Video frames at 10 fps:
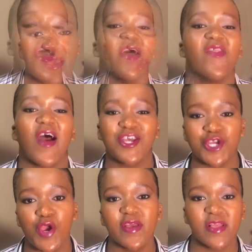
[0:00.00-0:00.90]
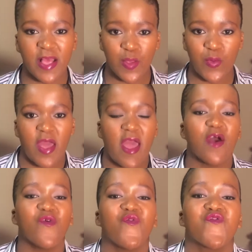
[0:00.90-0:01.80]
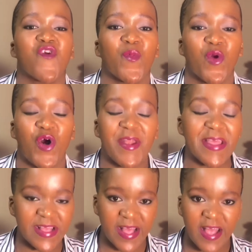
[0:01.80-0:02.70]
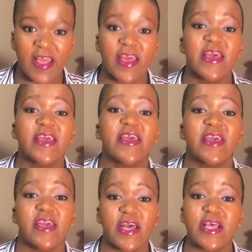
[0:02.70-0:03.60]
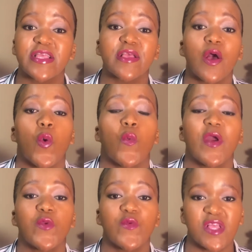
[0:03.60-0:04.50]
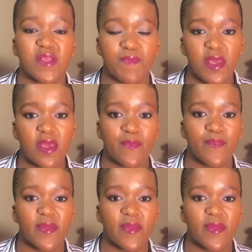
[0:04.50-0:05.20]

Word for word: And the assurance that we have from God is that He hears when we speak,